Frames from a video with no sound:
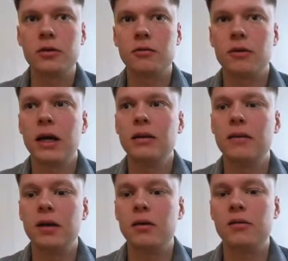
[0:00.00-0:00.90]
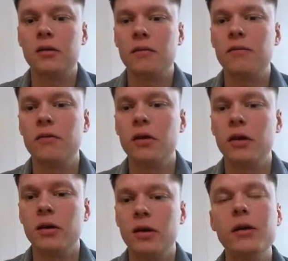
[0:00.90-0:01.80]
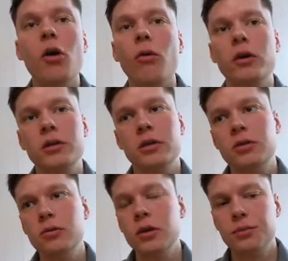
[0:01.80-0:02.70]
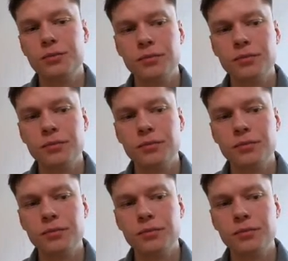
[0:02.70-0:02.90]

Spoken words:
right, there's an order to it,